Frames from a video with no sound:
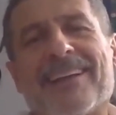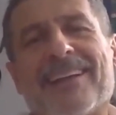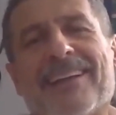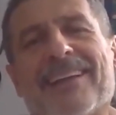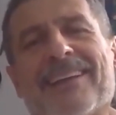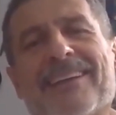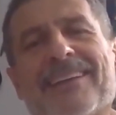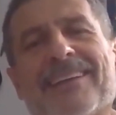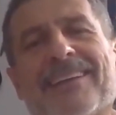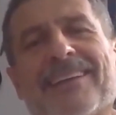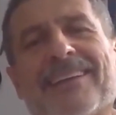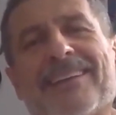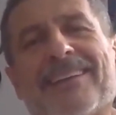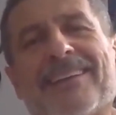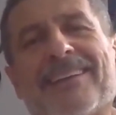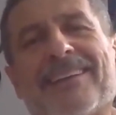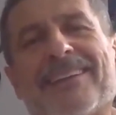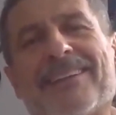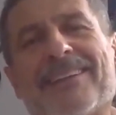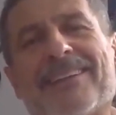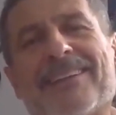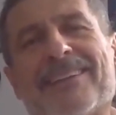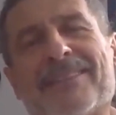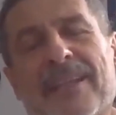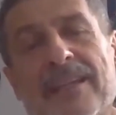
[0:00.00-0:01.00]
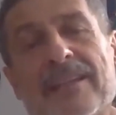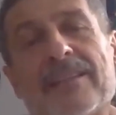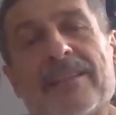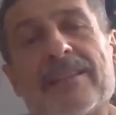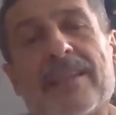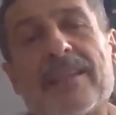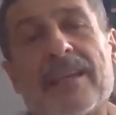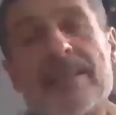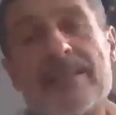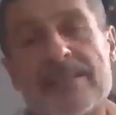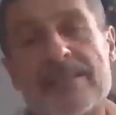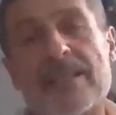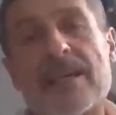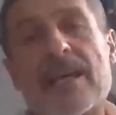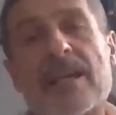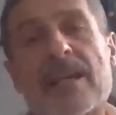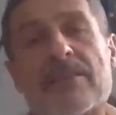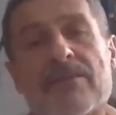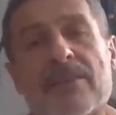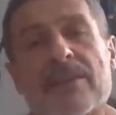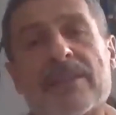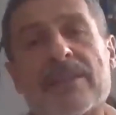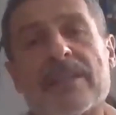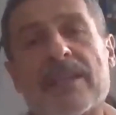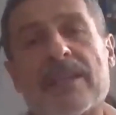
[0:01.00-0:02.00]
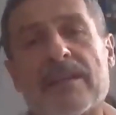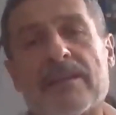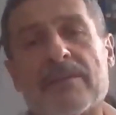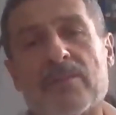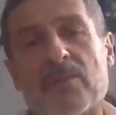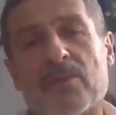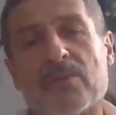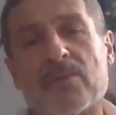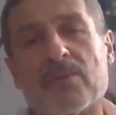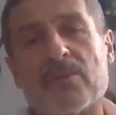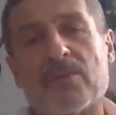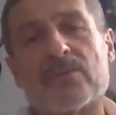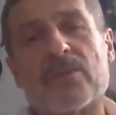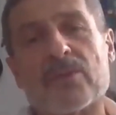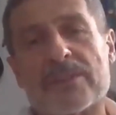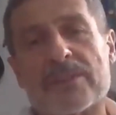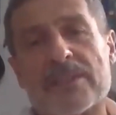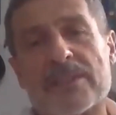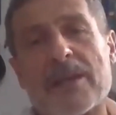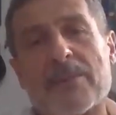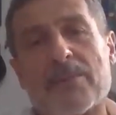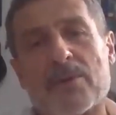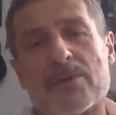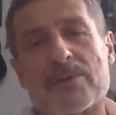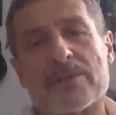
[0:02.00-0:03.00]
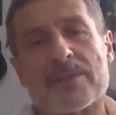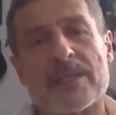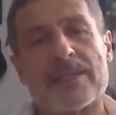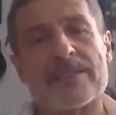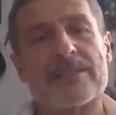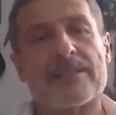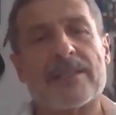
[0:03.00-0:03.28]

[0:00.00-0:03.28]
And I start when I moved to Cyprus.